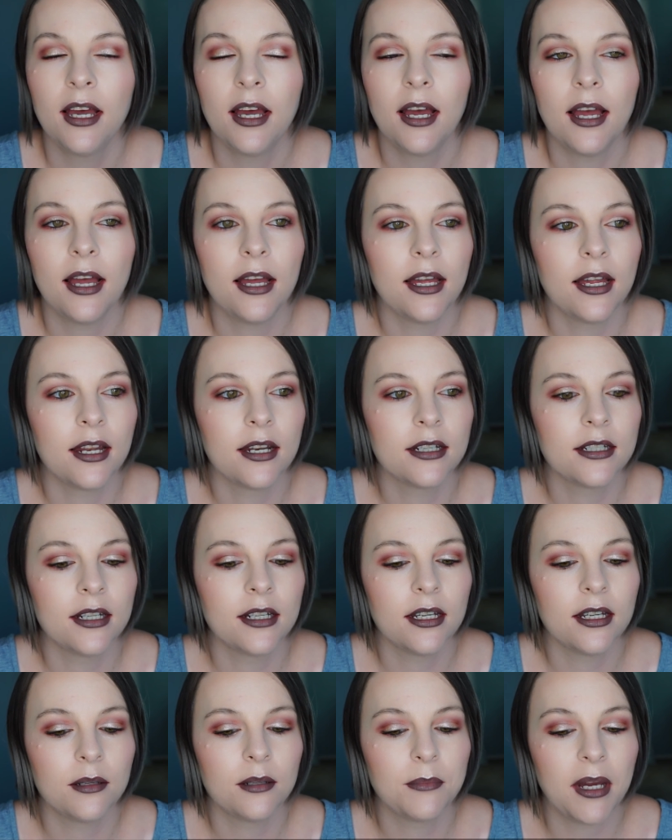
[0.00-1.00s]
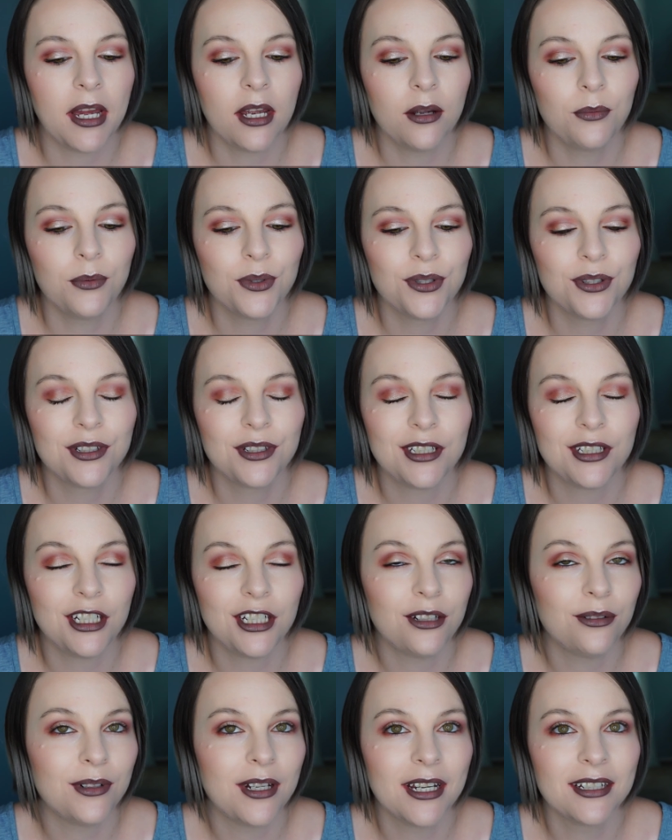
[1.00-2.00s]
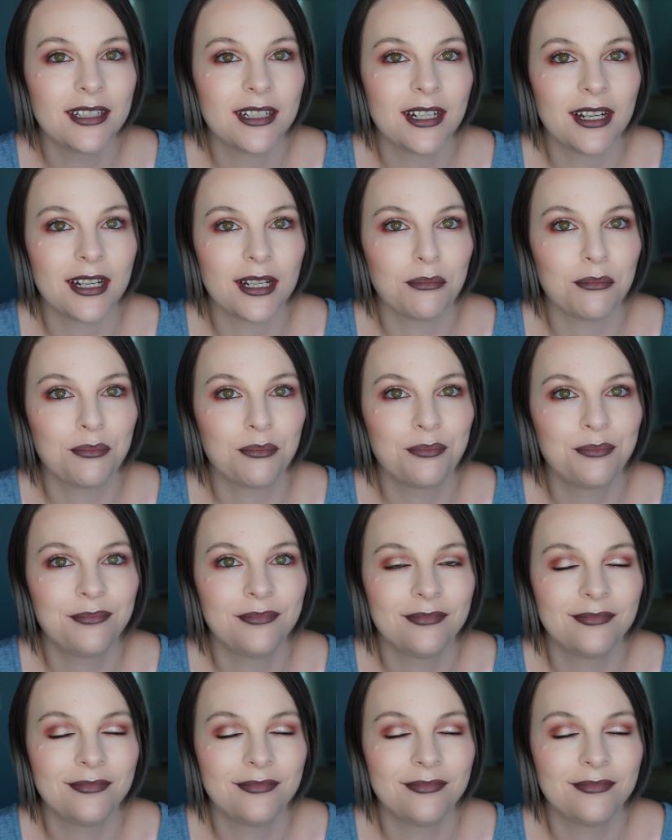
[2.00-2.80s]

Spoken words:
And I will see you next time.